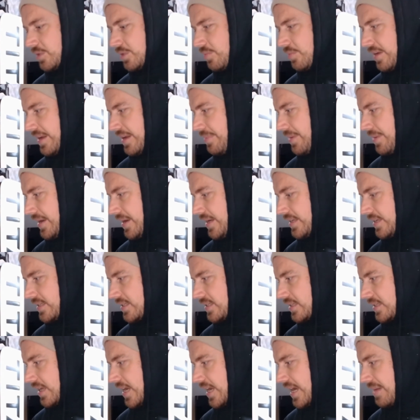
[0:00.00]
piece.
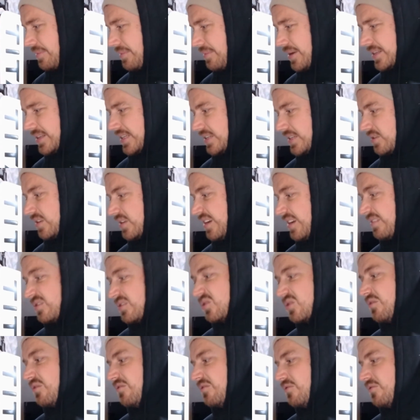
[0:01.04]
But it says on here it's
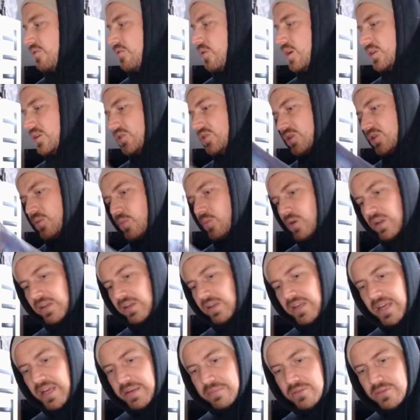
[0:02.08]
got 401
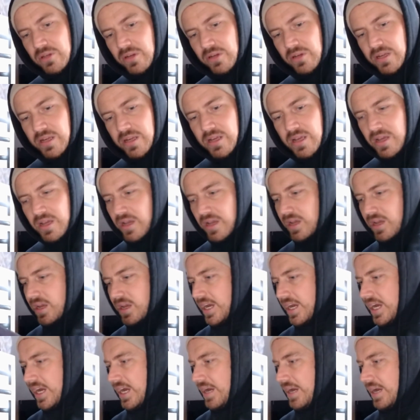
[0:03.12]
games on it.
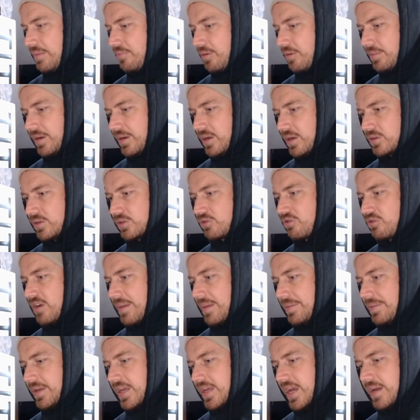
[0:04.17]
Probably loads of crappy
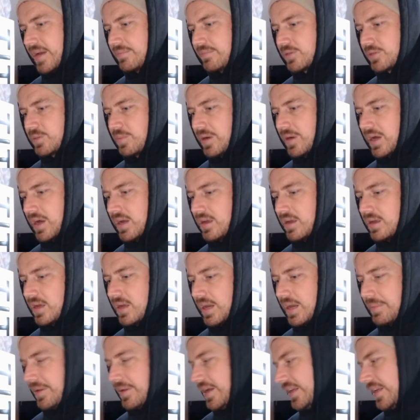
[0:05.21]
games, but I
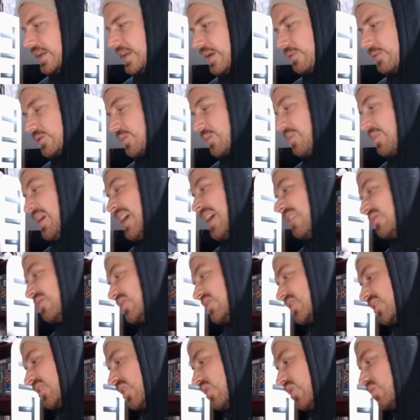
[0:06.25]
mean, it was £1,
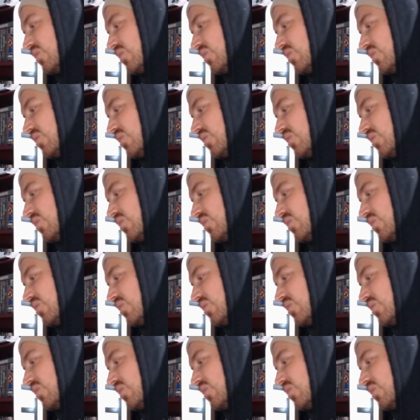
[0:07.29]
so